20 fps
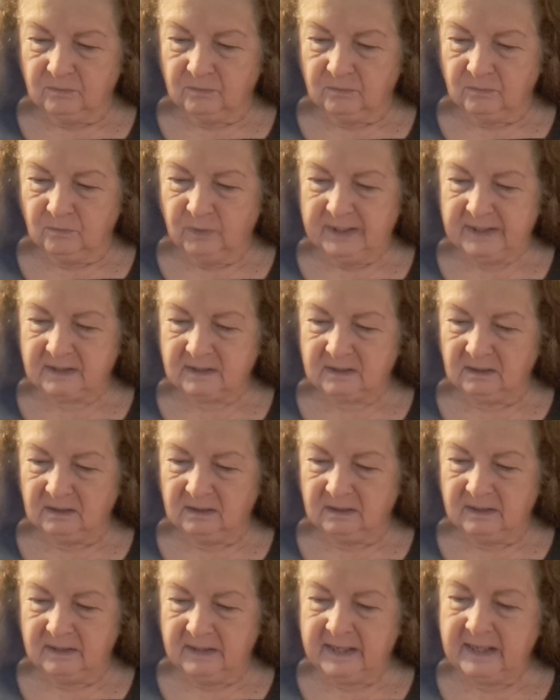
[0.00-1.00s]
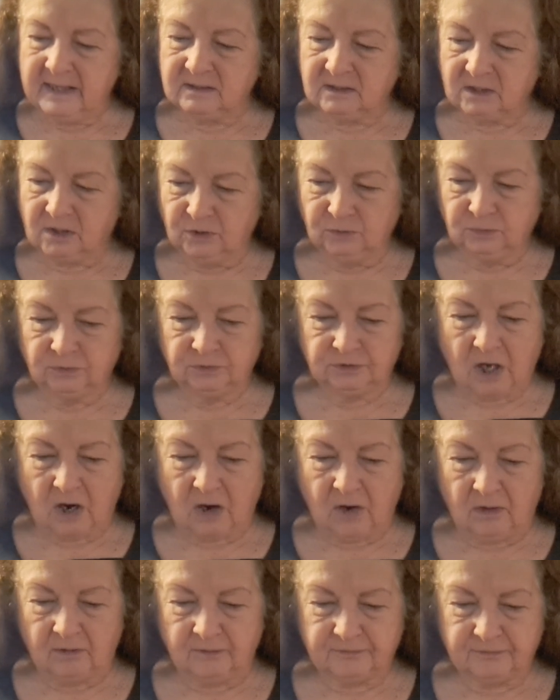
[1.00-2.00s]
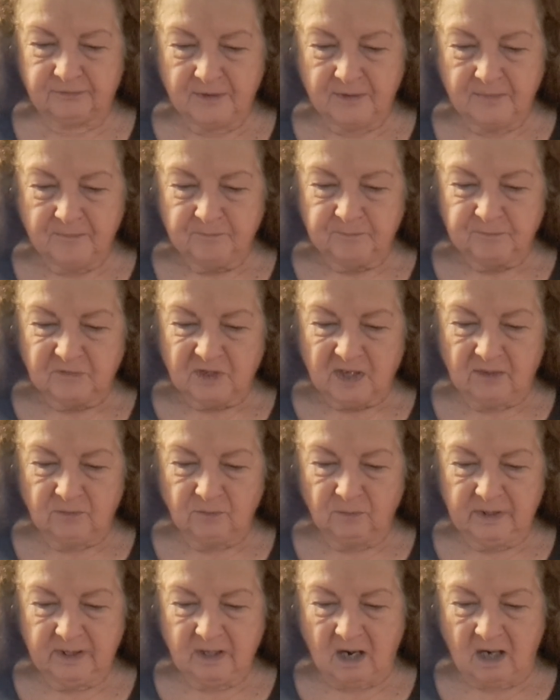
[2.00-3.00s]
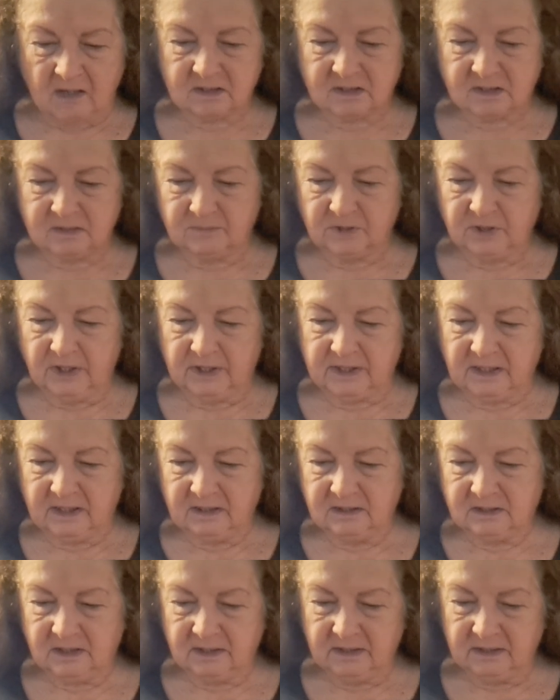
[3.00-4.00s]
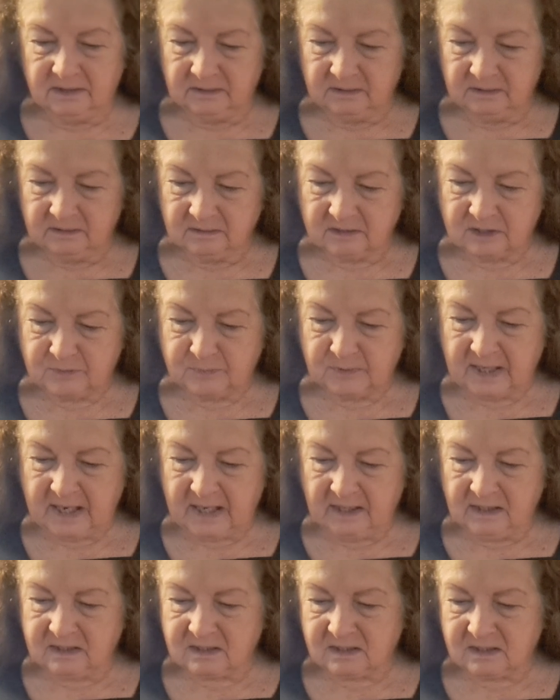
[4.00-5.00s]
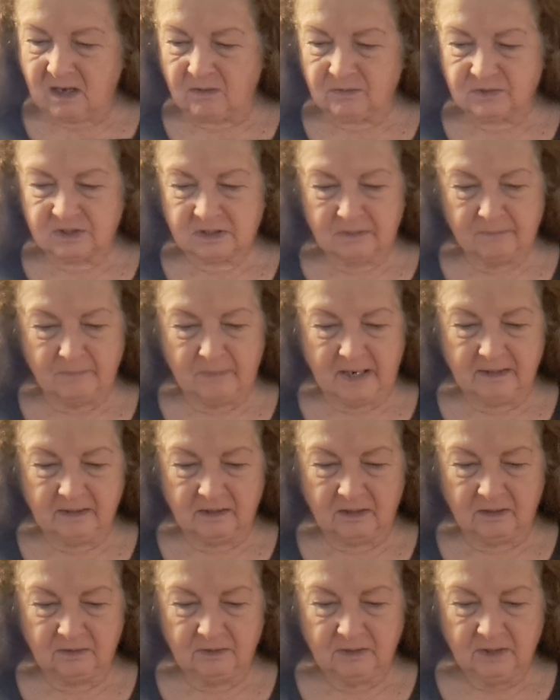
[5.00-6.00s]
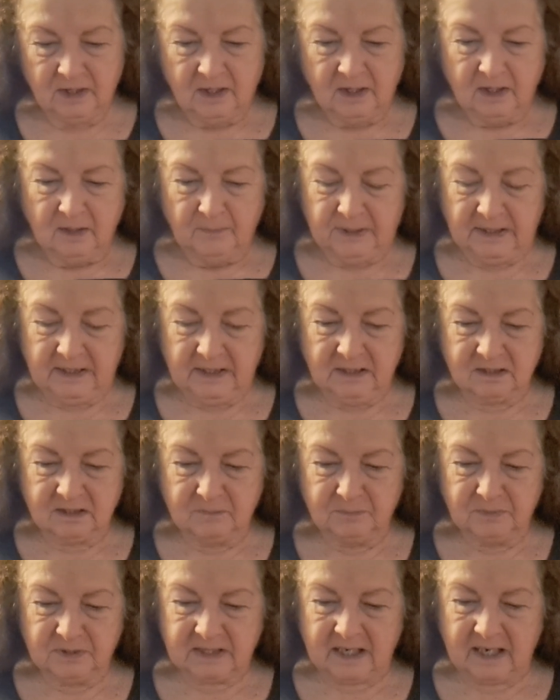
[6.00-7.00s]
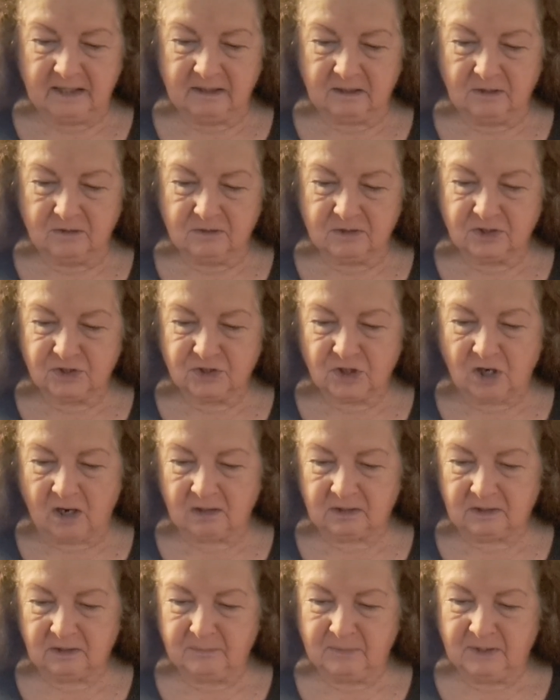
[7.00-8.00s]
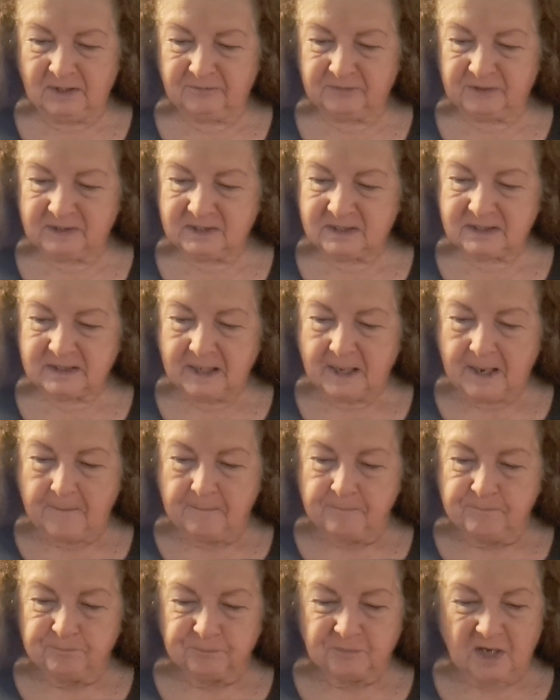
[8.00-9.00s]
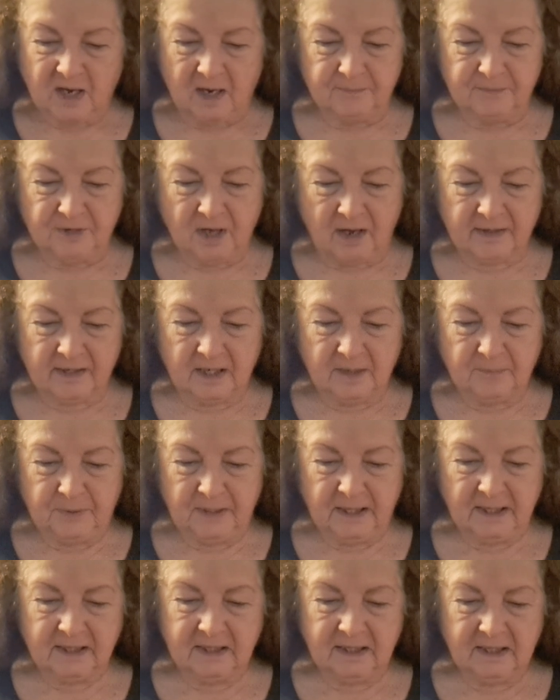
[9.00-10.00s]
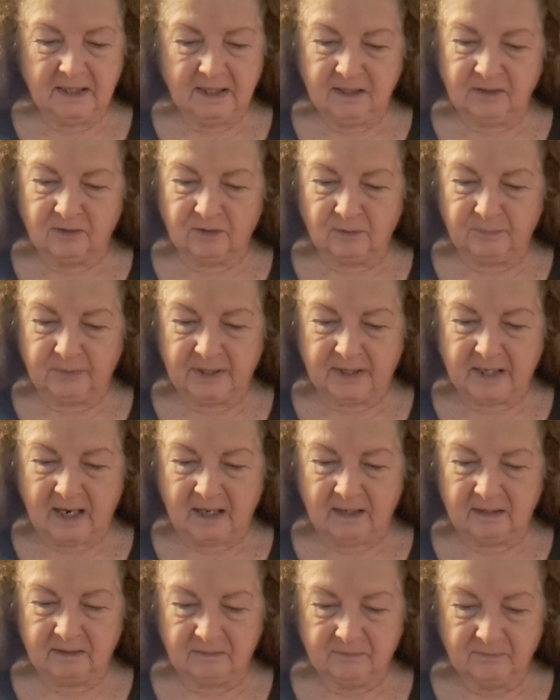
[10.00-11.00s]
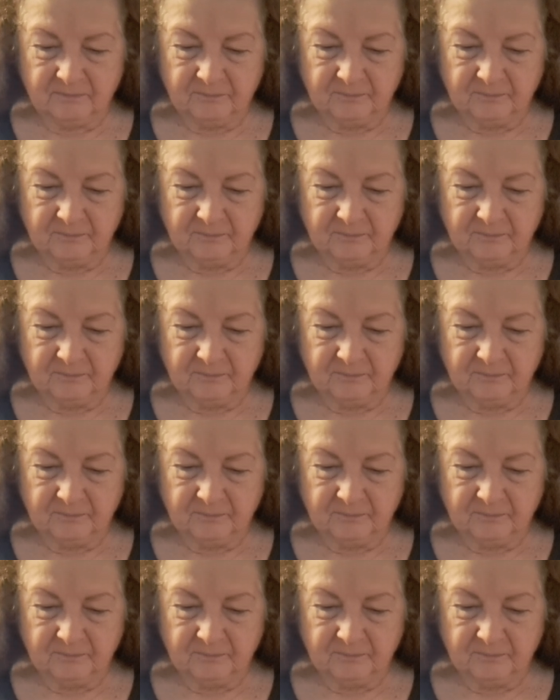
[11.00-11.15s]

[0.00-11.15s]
weekend cooled off, and we got some cooking done: spaghetti sauce, tomato, peas and potatoes, and chocolate muffins. I'm not a picky eater, but I